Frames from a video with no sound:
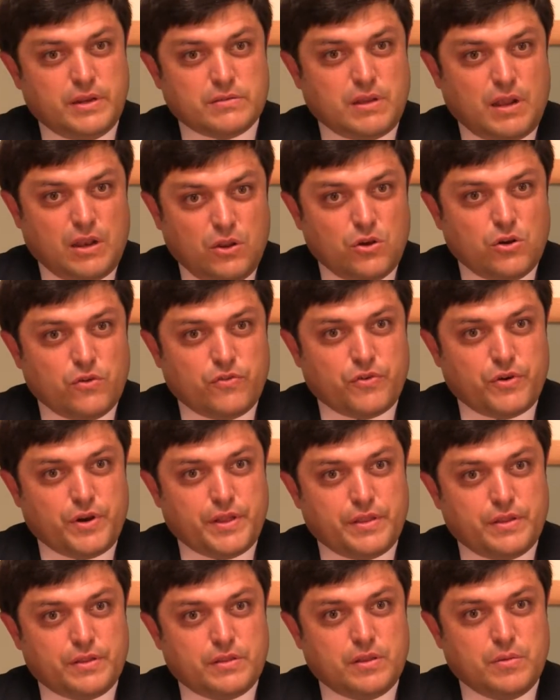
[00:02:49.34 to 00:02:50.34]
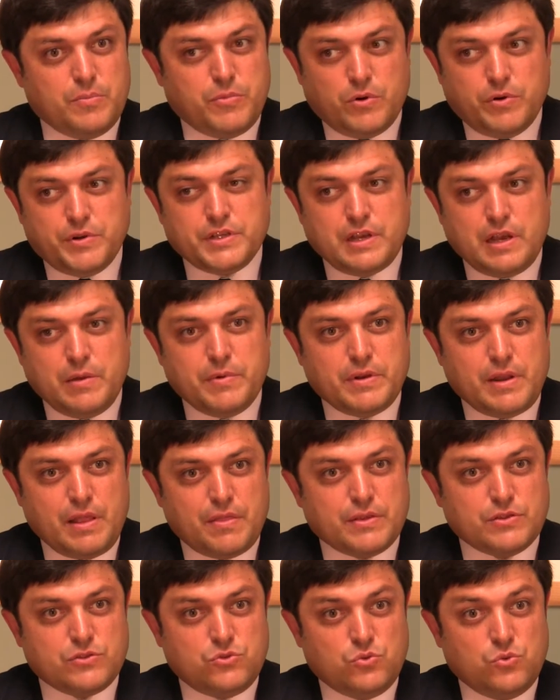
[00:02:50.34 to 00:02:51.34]
is a lot of credit. The problem is having
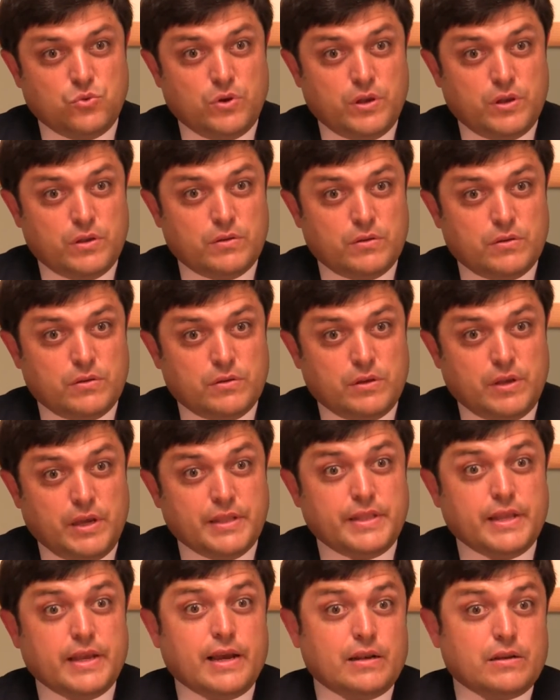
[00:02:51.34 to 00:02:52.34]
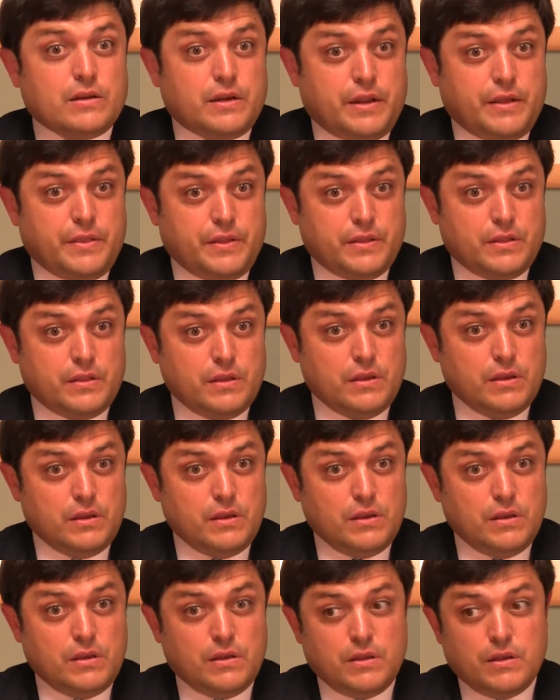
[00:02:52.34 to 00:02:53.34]
access to uh, ethical credit
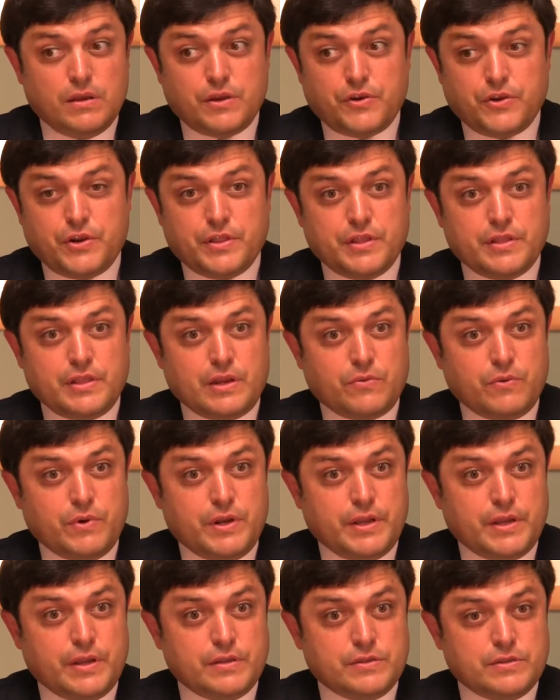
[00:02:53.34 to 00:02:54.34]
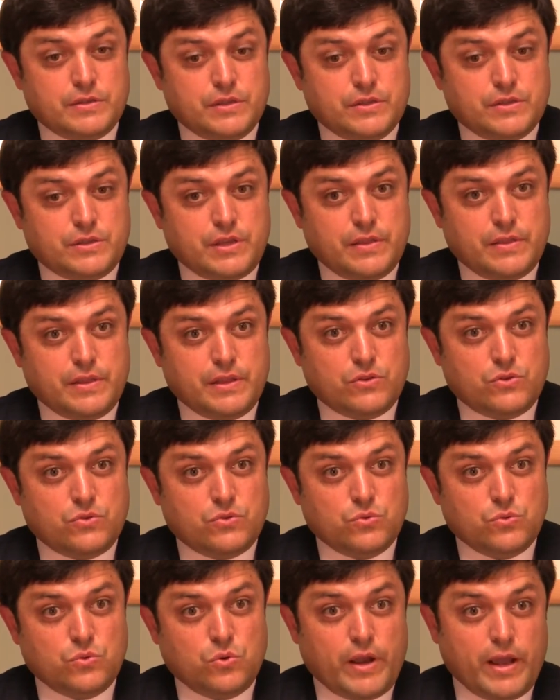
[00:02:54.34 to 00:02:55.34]
credit that really is intended
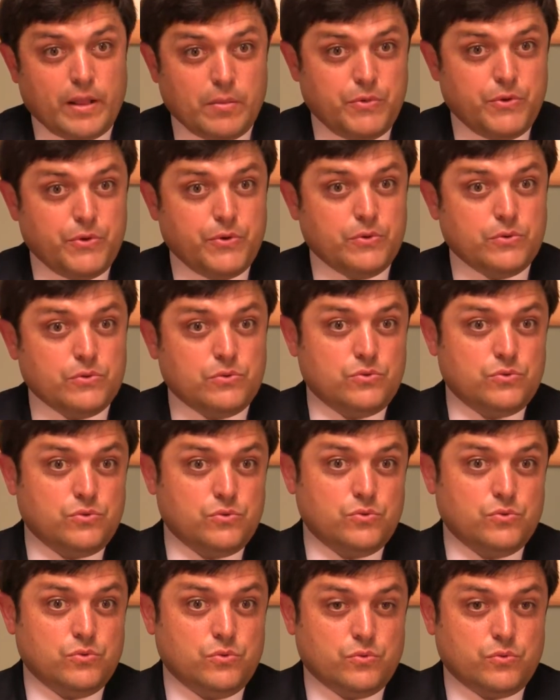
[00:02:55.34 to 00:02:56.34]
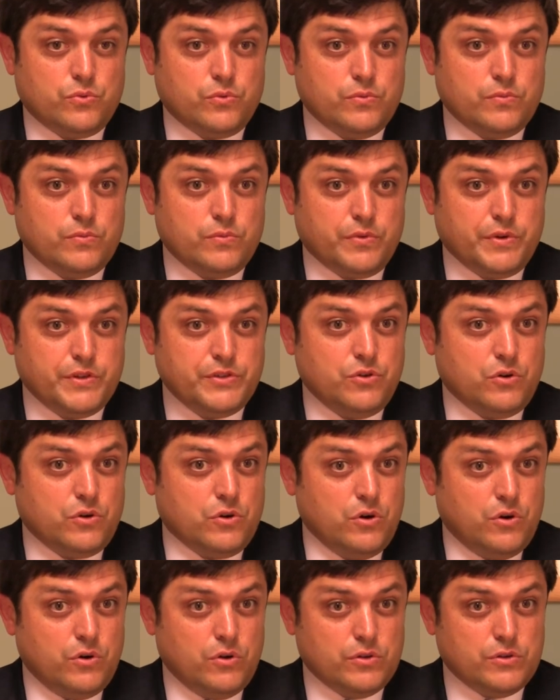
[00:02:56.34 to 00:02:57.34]
to help you to reach your
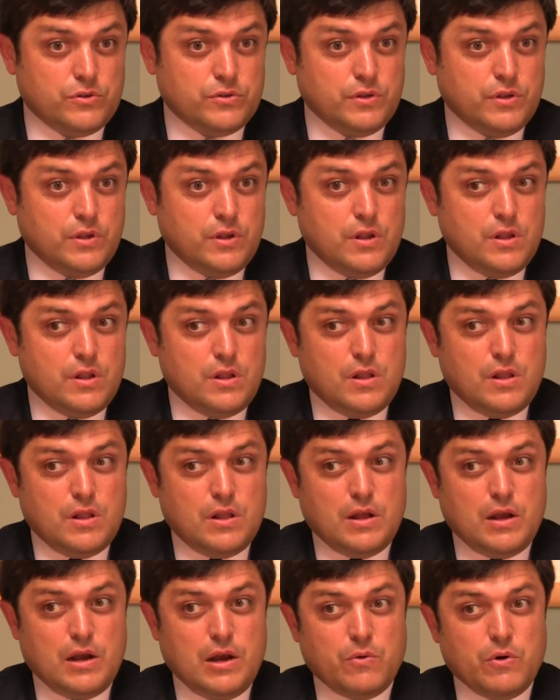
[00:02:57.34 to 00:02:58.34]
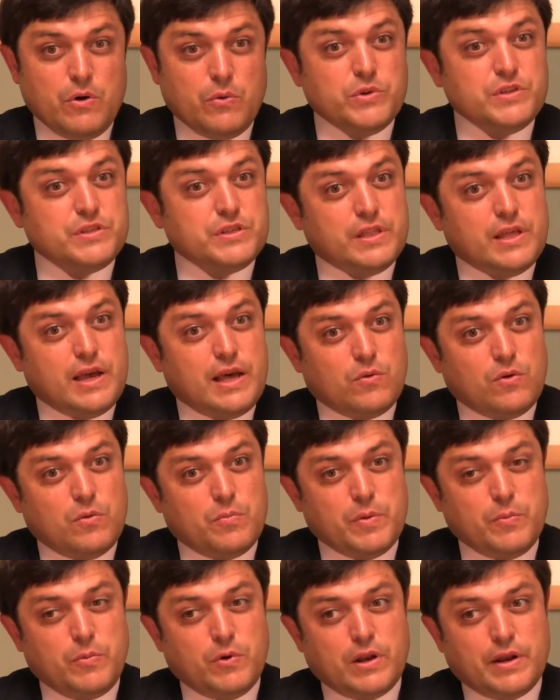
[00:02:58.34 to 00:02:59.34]
goals. And when we see that, when
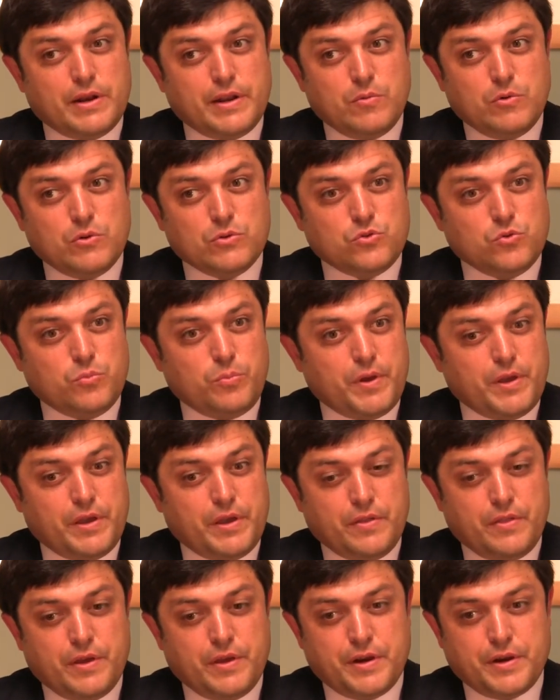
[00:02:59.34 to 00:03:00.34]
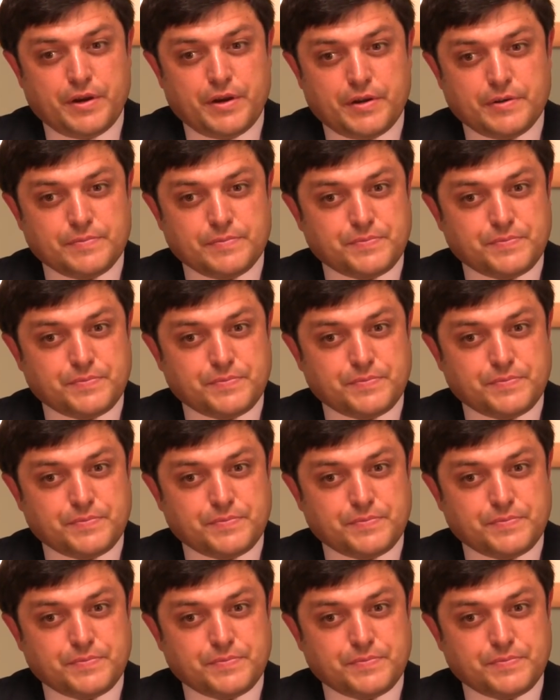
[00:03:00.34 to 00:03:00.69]
people are able to pay their